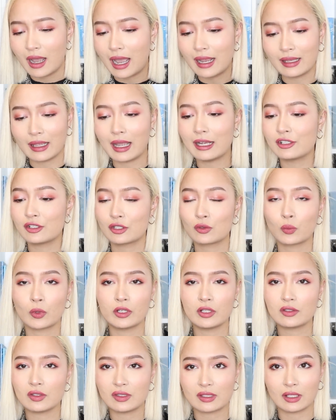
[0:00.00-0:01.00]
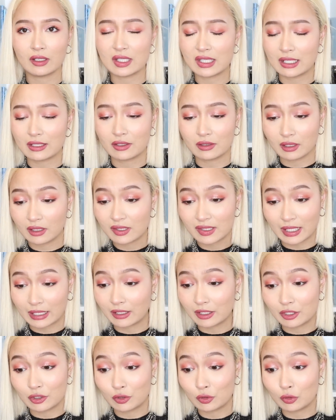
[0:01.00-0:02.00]
I just wanted to take a
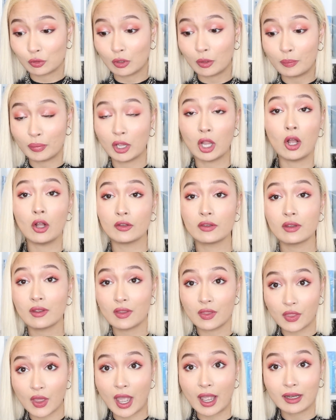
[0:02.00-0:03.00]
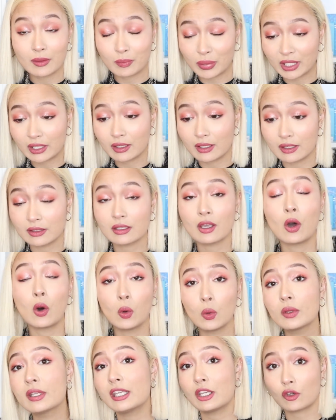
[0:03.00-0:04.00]
second to applaud that, because
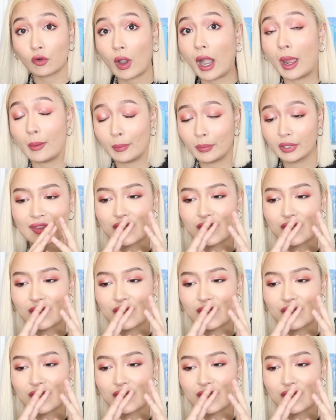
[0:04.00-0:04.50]
holy crap,